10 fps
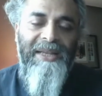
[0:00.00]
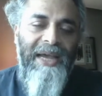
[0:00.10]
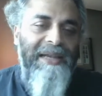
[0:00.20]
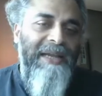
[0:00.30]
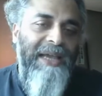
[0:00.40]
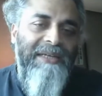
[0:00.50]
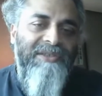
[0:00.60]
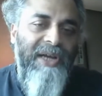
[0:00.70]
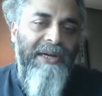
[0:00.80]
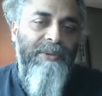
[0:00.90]
And I'll
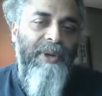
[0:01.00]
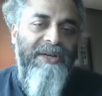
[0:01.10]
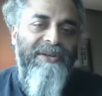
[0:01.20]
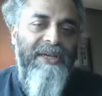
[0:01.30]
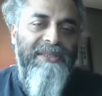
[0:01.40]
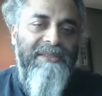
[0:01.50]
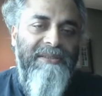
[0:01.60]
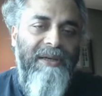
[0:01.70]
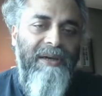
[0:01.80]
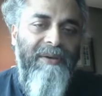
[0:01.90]
try to
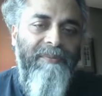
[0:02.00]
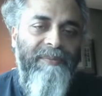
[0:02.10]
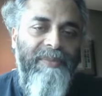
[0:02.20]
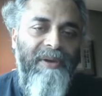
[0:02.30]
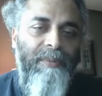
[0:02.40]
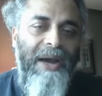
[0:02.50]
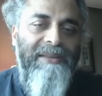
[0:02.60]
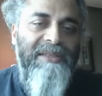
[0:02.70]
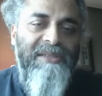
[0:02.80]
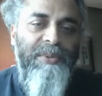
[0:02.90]
address
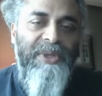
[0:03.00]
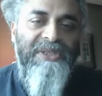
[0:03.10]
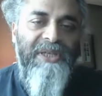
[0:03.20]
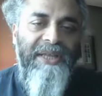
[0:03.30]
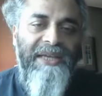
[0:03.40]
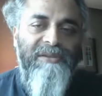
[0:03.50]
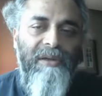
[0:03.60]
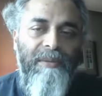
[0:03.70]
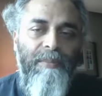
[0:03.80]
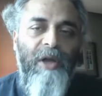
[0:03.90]
why this question
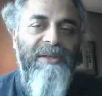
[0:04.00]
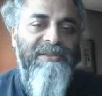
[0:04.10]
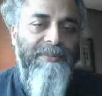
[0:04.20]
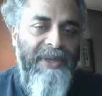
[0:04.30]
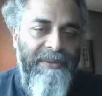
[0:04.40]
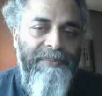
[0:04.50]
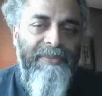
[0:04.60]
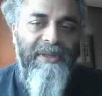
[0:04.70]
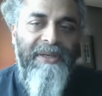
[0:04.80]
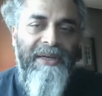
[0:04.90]
actually bothers me.
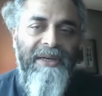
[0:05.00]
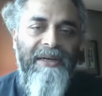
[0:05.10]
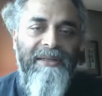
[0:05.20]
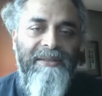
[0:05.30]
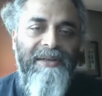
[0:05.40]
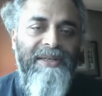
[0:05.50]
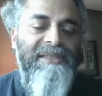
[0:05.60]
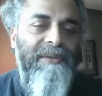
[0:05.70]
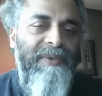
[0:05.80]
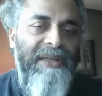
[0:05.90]
The
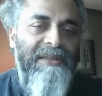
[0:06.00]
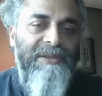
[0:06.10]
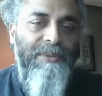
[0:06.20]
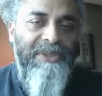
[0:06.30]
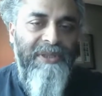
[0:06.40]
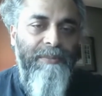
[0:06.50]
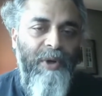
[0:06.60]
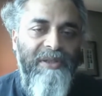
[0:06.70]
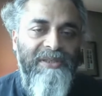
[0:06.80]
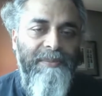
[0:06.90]
reason why this question
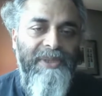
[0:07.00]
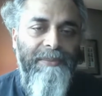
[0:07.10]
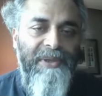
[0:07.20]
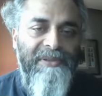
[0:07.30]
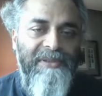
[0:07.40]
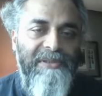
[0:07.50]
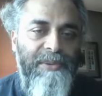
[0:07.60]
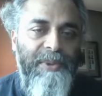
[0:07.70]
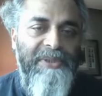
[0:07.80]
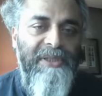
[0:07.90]
bothers me, because this
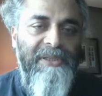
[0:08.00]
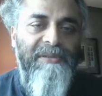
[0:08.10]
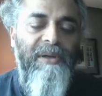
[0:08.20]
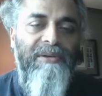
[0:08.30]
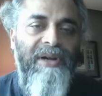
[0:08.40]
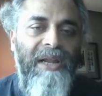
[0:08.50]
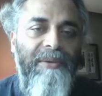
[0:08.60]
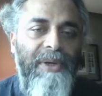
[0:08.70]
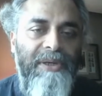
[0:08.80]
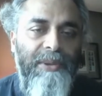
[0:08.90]
question is not
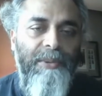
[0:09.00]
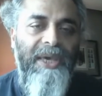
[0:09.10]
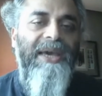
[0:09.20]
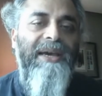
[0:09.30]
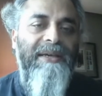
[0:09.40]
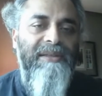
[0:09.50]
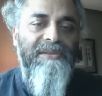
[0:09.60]
relevant to AI.